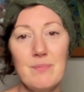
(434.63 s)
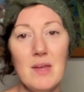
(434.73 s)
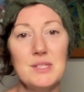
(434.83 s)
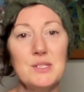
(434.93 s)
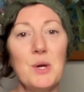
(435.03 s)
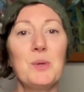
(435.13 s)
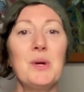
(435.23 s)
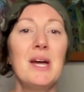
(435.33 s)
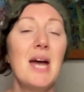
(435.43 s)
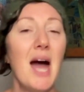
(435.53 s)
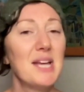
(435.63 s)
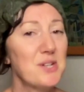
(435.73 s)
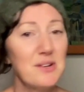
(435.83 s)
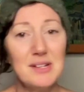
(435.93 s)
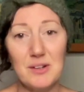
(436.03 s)
So I
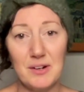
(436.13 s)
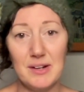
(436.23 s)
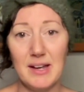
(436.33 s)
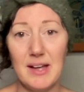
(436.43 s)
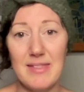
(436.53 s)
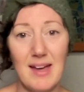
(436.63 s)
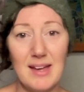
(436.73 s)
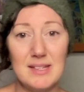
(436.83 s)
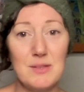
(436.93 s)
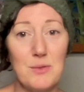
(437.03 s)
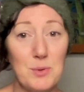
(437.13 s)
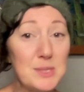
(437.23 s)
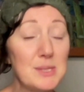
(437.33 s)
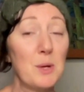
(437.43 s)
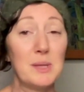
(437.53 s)
started learning that through
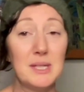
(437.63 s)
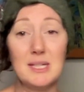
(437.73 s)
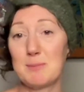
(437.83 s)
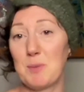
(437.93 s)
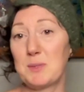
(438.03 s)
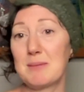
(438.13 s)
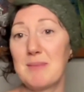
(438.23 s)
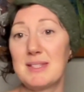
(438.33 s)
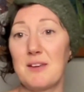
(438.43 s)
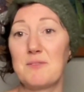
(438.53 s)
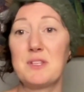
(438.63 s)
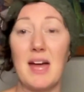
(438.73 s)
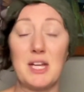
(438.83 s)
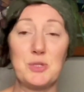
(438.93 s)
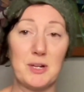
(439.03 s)
slowly exposing myself to
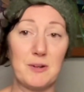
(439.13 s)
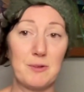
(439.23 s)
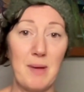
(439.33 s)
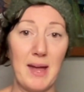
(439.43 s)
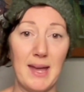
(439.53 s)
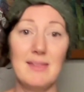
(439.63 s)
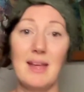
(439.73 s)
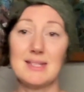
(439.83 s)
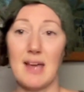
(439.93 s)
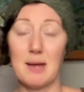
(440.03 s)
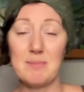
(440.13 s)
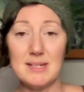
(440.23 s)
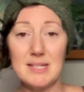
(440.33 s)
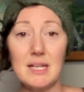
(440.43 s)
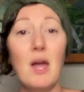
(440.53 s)
that trigger for pain, that side
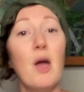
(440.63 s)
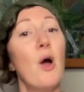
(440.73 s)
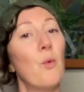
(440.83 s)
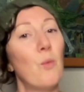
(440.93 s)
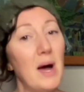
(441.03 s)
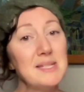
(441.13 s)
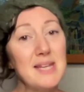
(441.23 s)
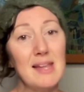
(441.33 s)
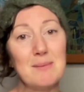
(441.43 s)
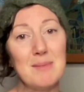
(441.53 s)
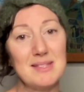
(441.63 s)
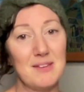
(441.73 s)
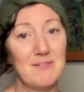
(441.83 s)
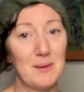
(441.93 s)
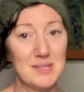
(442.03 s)
bending, while telling
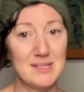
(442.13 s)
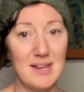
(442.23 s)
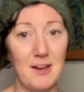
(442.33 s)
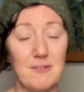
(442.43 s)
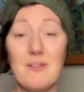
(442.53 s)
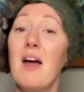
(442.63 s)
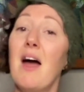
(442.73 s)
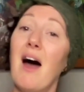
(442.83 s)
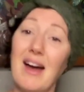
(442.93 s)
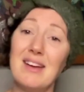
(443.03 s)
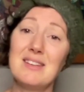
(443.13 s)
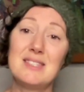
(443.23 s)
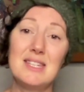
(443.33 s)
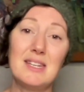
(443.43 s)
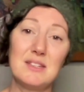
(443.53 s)
myself I was safe, I could
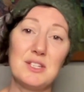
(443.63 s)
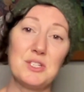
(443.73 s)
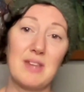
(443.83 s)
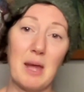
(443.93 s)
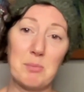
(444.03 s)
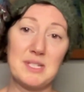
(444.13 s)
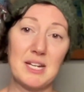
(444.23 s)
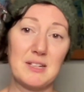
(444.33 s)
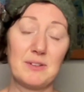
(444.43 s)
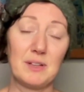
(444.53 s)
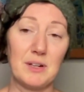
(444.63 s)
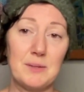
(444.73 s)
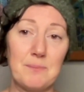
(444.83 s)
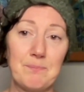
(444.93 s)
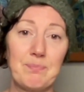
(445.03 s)
decondition that protective alert.